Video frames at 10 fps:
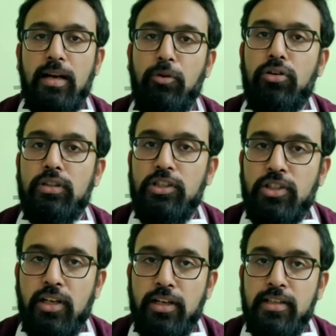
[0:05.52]
I am Dr.
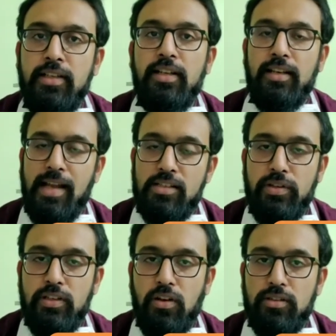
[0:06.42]
Kishalaya,
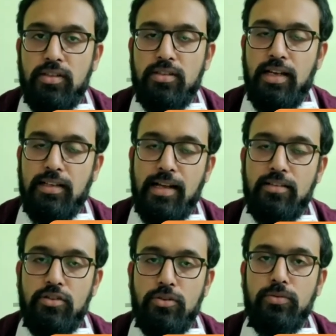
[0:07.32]
gastroenterologist
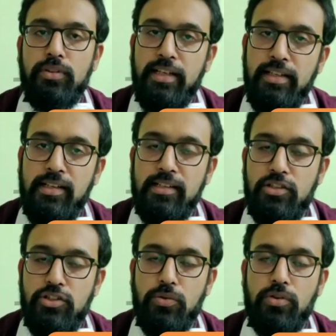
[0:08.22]
attached to Indian
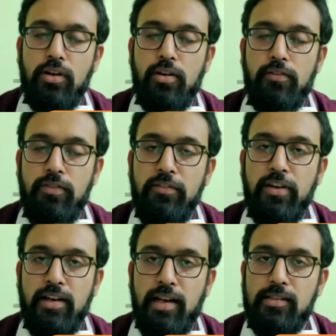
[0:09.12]
Institute of
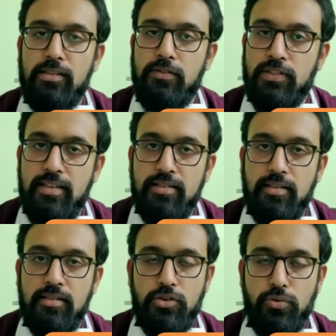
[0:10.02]
Liver and Digestive
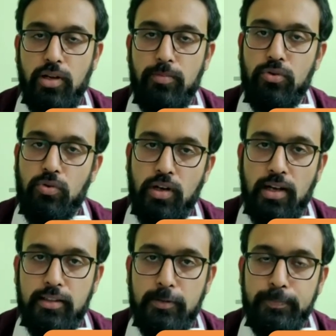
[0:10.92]
Sciences, Sonarpur,
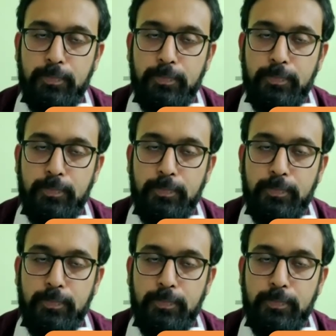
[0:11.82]
Kolkata.